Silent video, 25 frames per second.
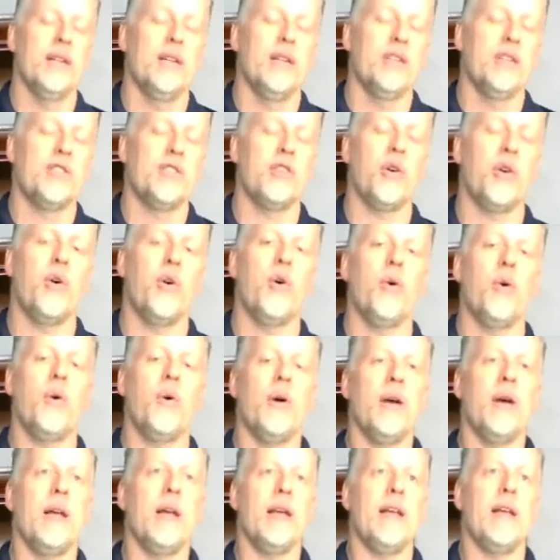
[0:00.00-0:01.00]
So,
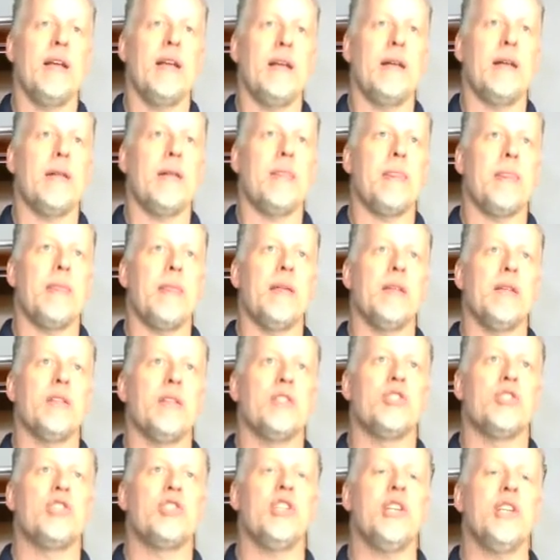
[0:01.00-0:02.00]

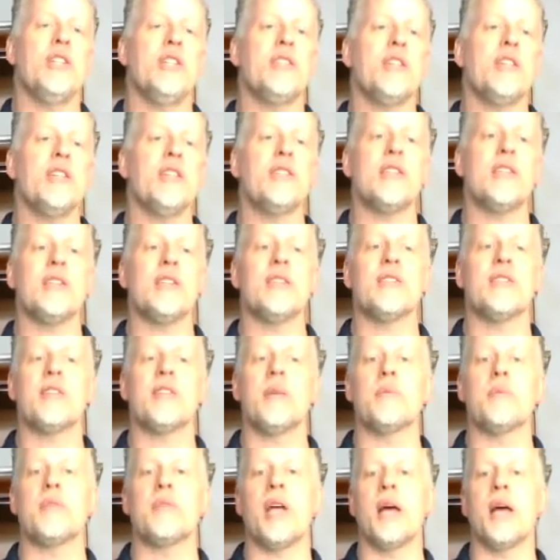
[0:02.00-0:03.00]
Jesus is
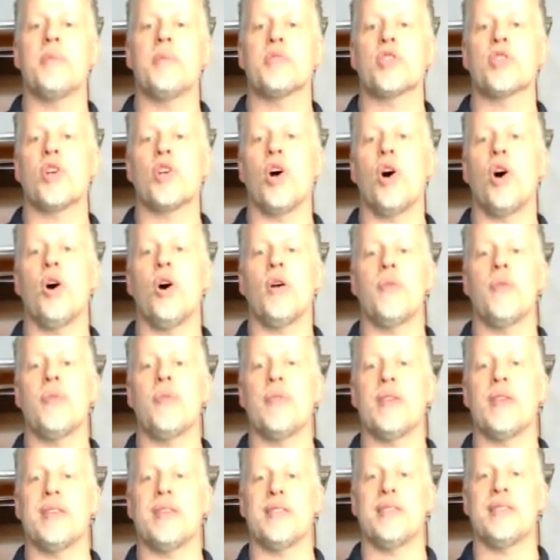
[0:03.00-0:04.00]
sometimes called
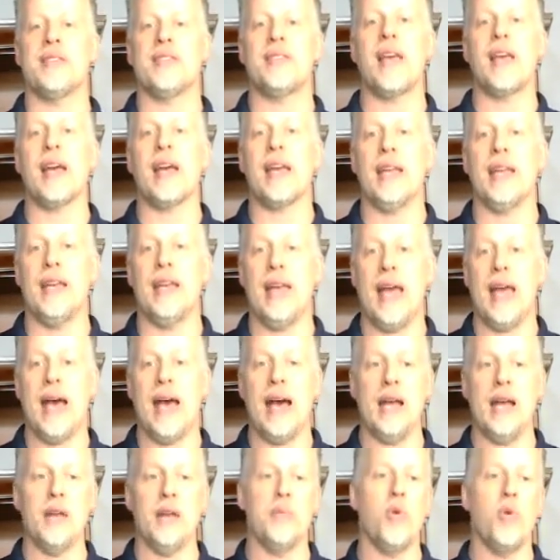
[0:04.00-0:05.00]
the second
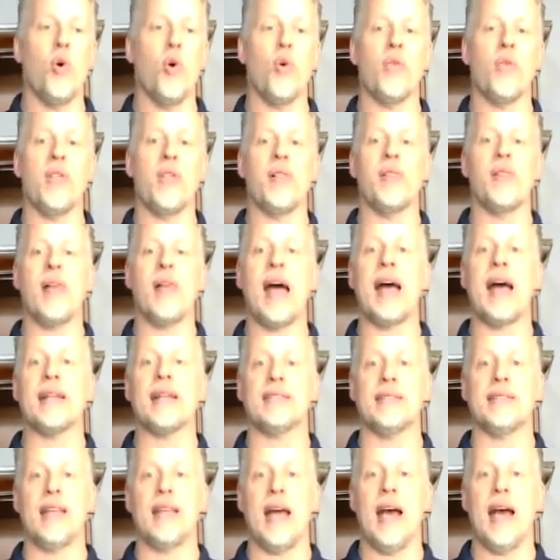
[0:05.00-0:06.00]
Adam or the
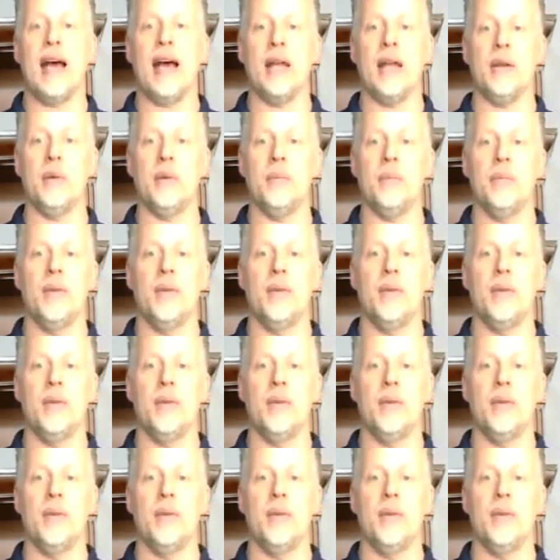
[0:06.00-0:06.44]
last Adam.